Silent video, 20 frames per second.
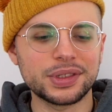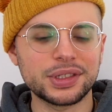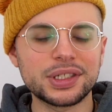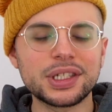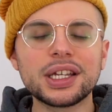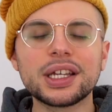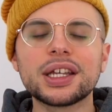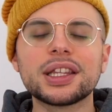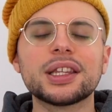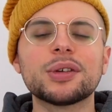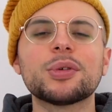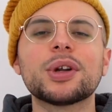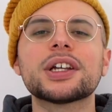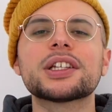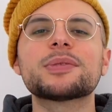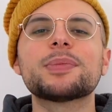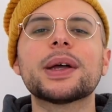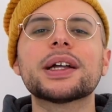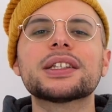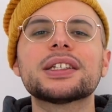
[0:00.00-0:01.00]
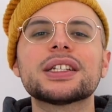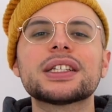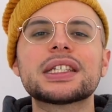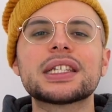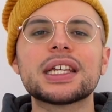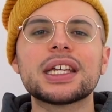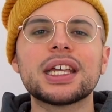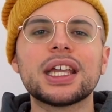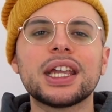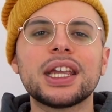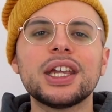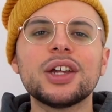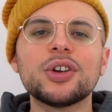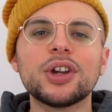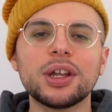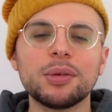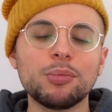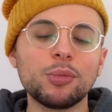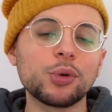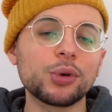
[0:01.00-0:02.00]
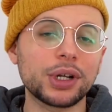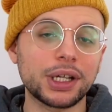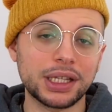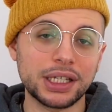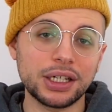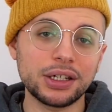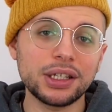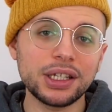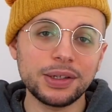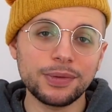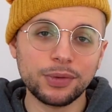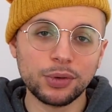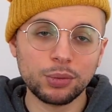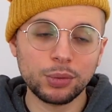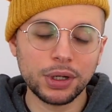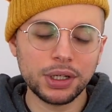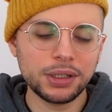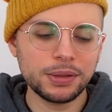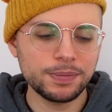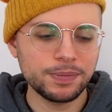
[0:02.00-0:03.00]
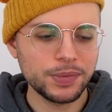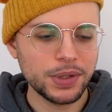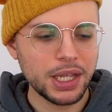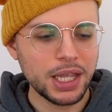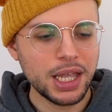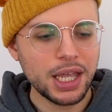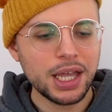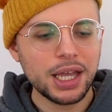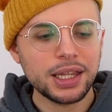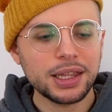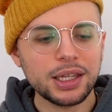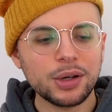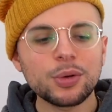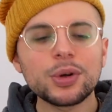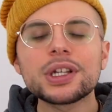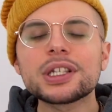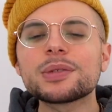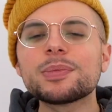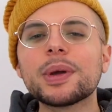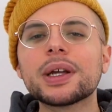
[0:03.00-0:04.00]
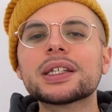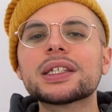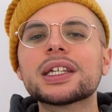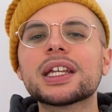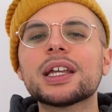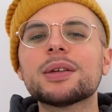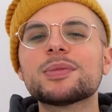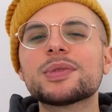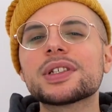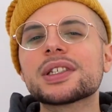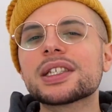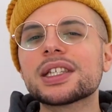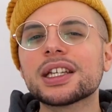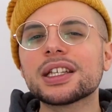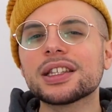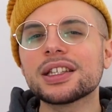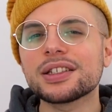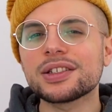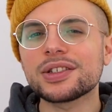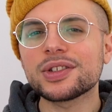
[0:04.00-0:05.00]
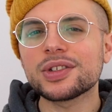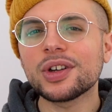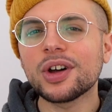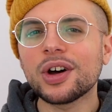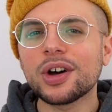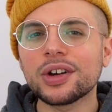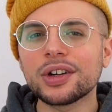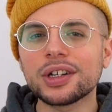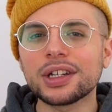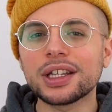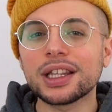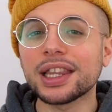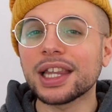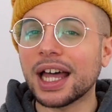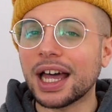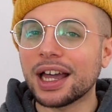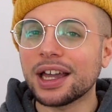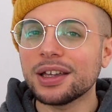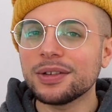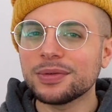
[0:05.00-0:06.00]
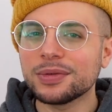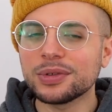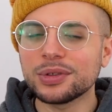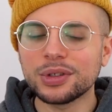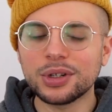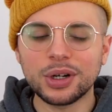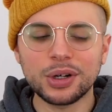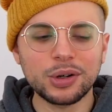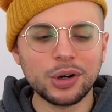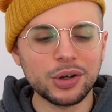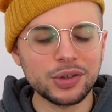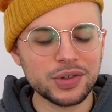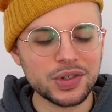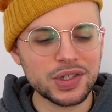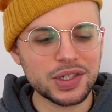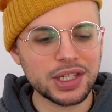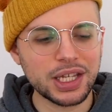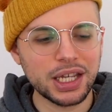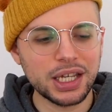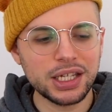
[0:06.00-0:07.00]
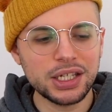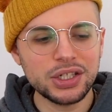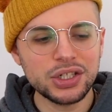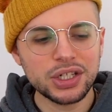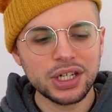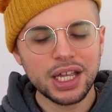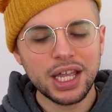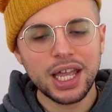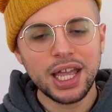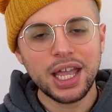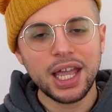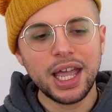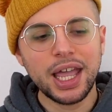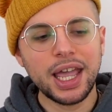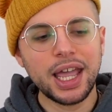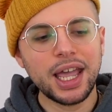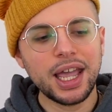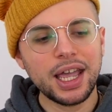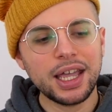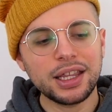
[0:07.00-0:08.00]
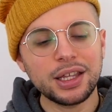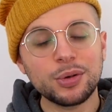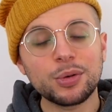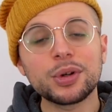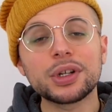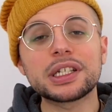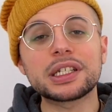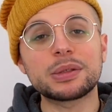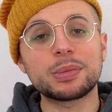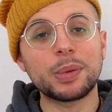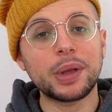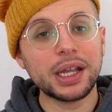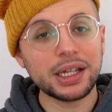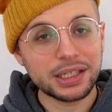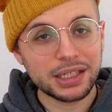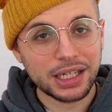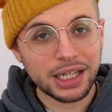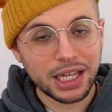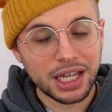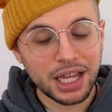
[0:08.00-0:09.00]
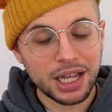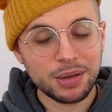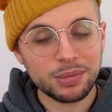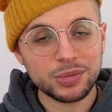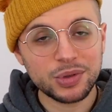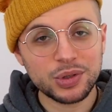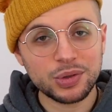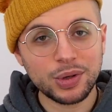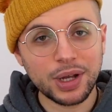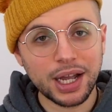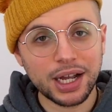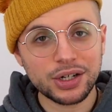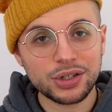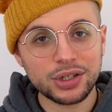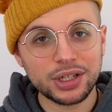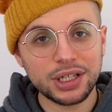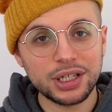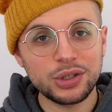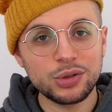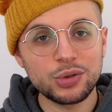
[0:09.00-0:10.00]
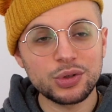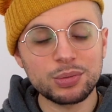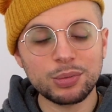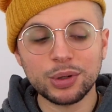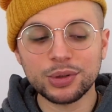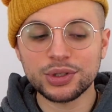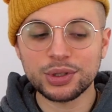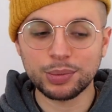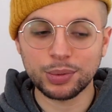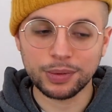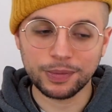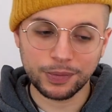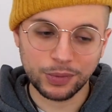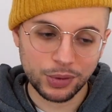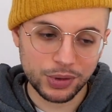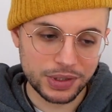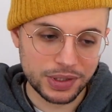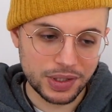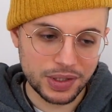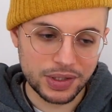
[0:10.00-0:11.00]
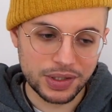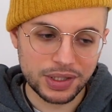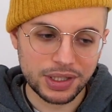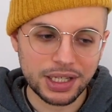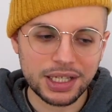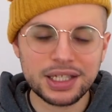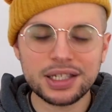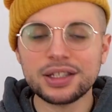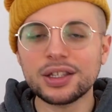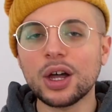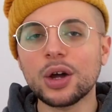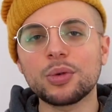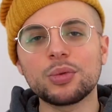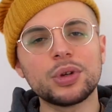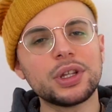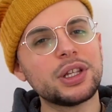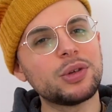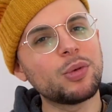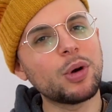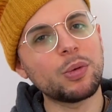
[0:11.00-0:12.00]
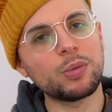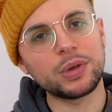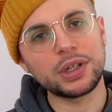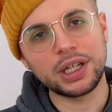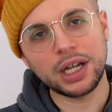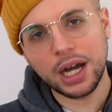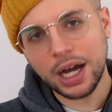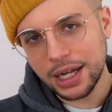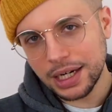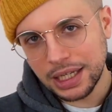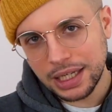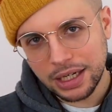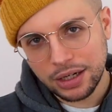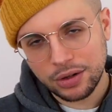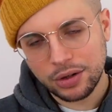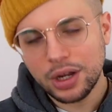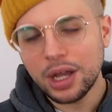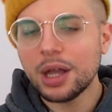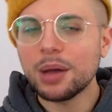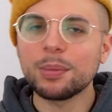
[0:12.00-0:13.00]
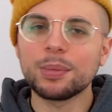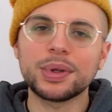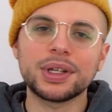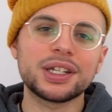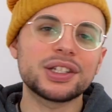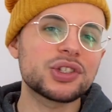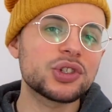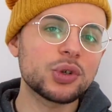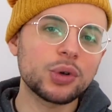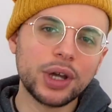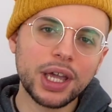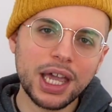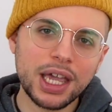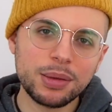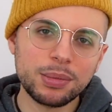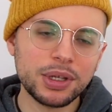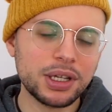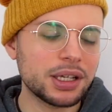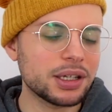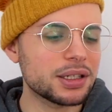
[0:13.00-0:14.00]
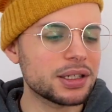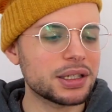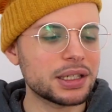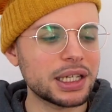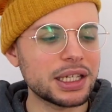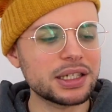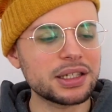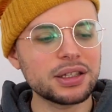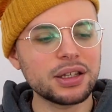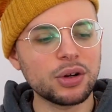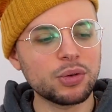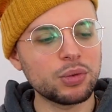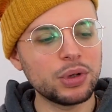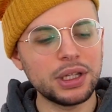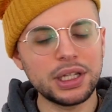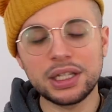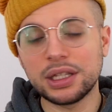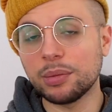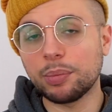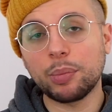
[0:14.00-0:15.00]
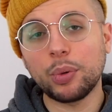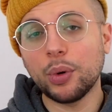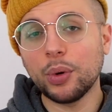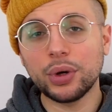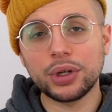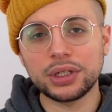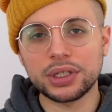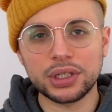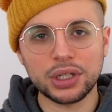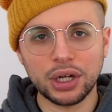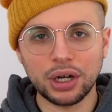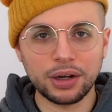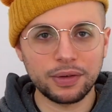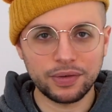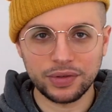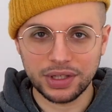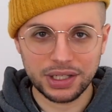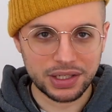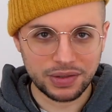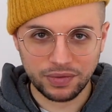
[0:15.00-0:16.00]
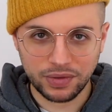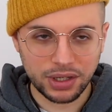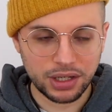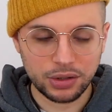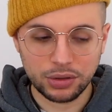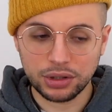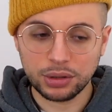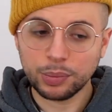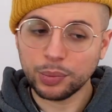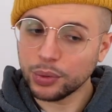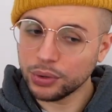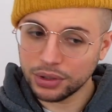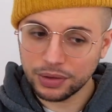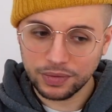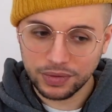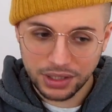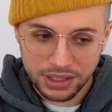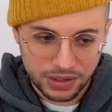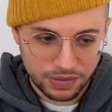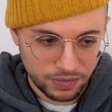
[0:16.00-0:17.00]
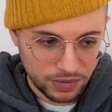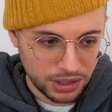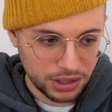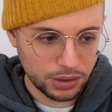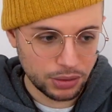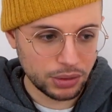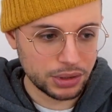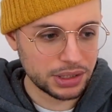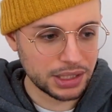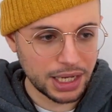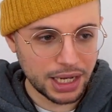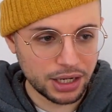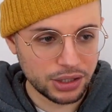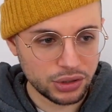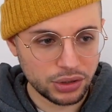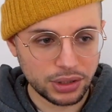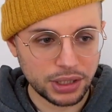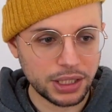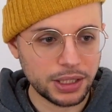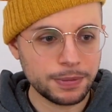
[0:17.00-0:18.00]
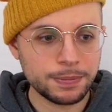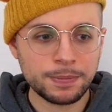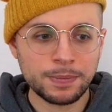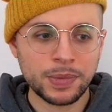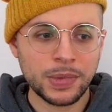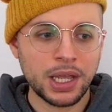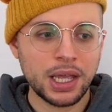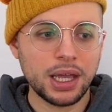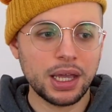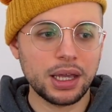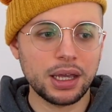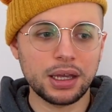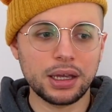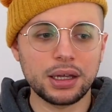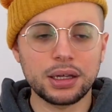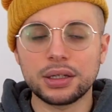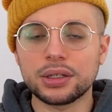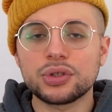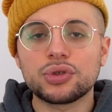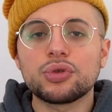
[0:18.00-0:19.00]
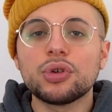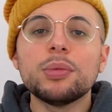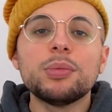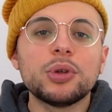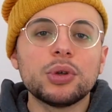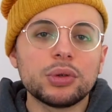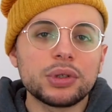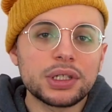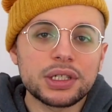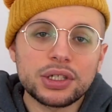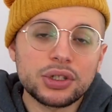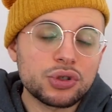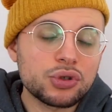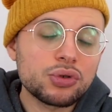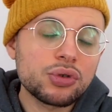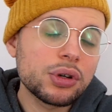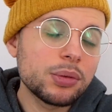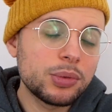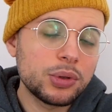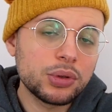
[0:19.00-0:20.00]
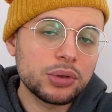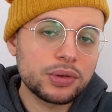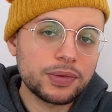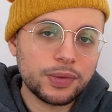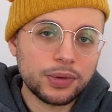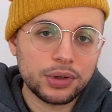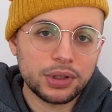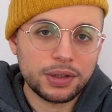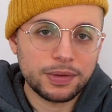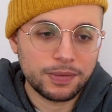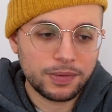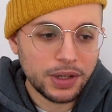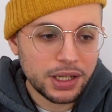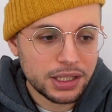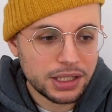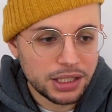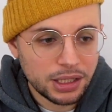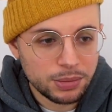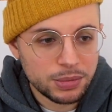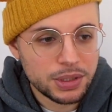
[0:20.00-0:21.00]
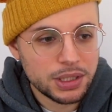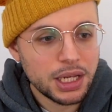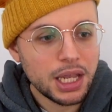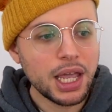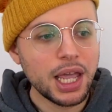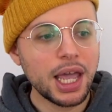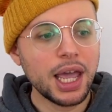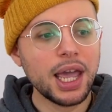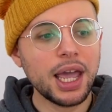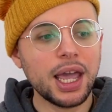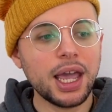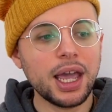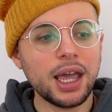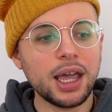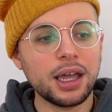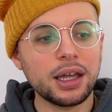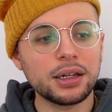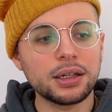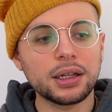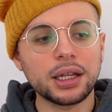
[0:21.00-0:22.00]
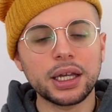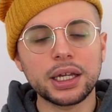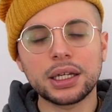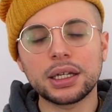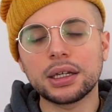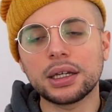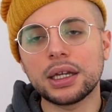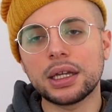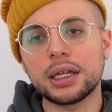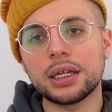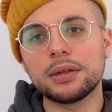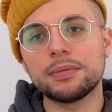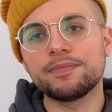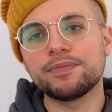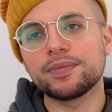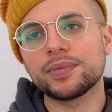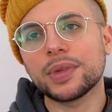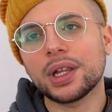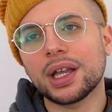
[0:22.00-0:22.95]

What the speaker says: they were expecting to hear him more clearly, for one. They were expecting him to sing this song live, you know, on stage. And they were expecting him to actually use multiple voices. It's not really what we got here, but it's okay, because it's not really the point of this video. The point of this video is actually a tribute. It's a tribute for the victims and like a